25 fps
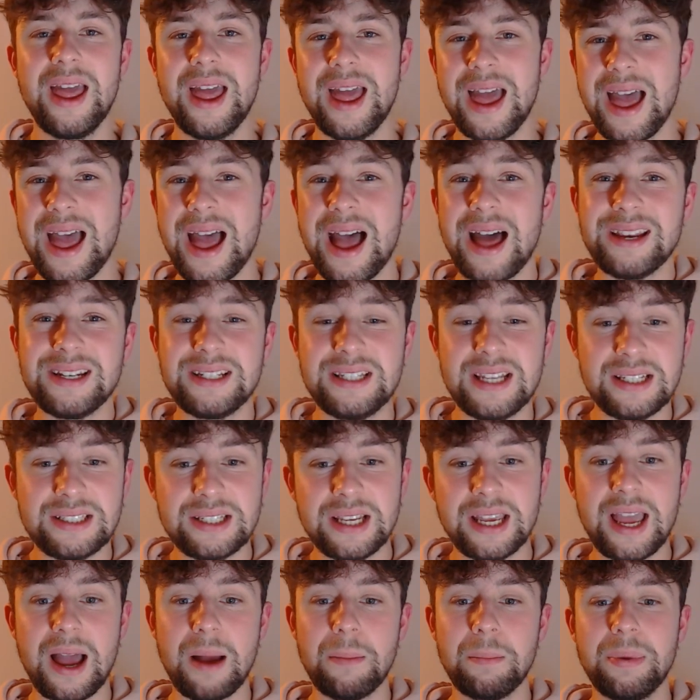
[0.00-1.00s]
Had a
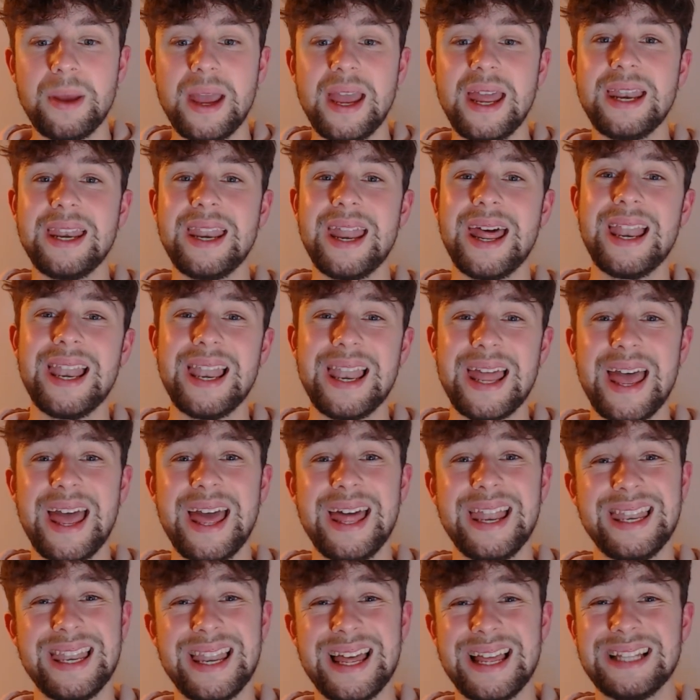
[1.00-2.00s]
decent campaign
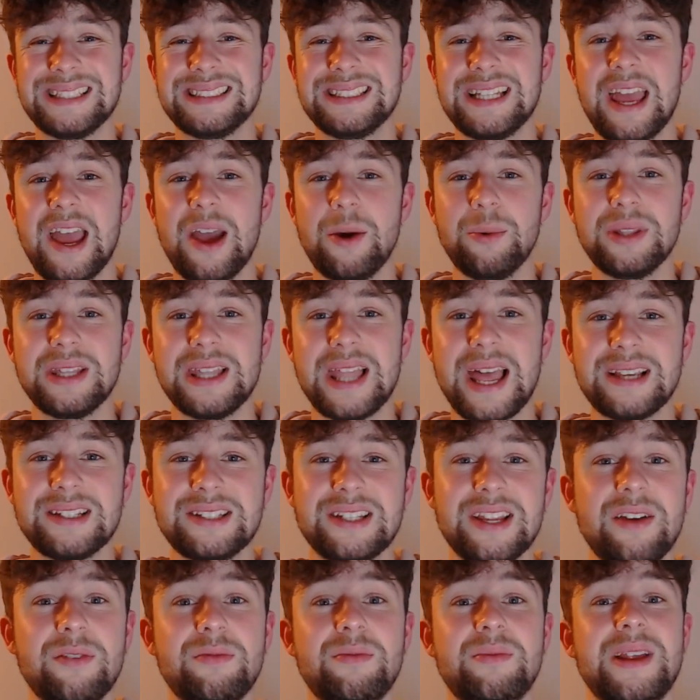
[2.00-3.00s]
last year with
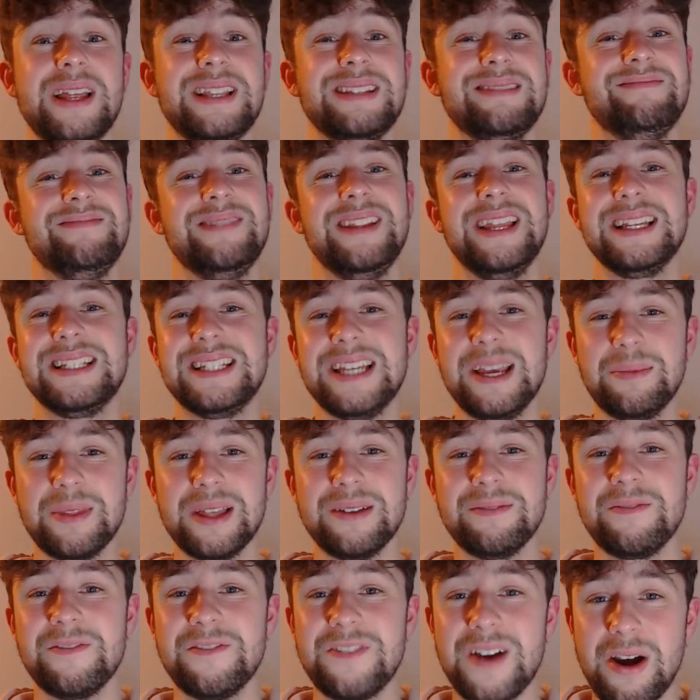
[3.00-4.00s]
Leicester, a team
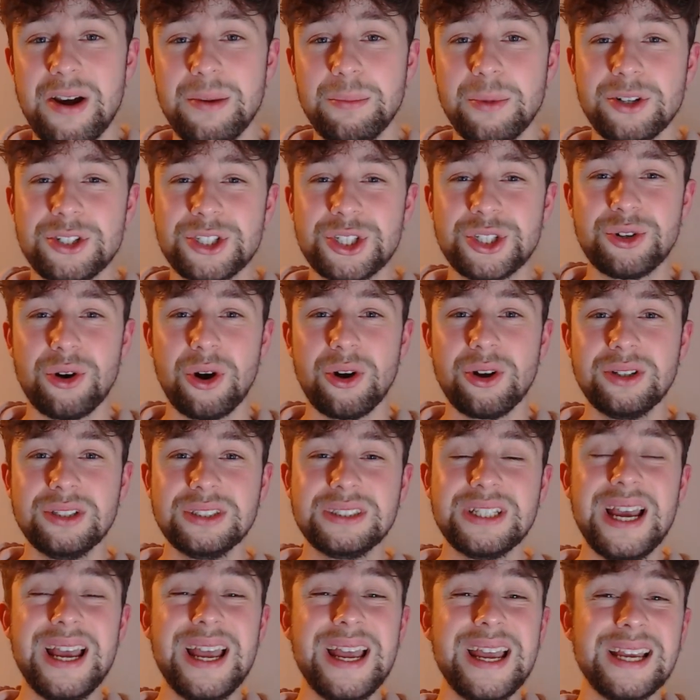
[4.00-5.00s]
that very much
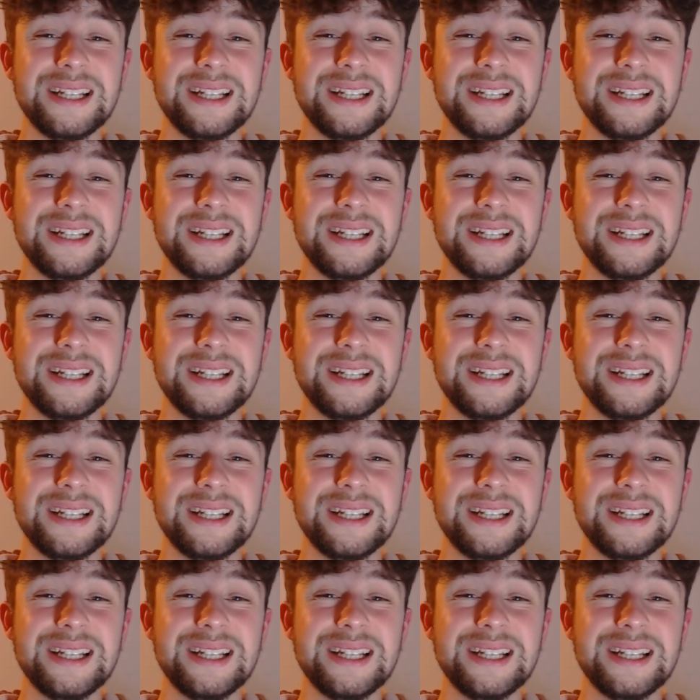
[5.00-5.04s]
struggled.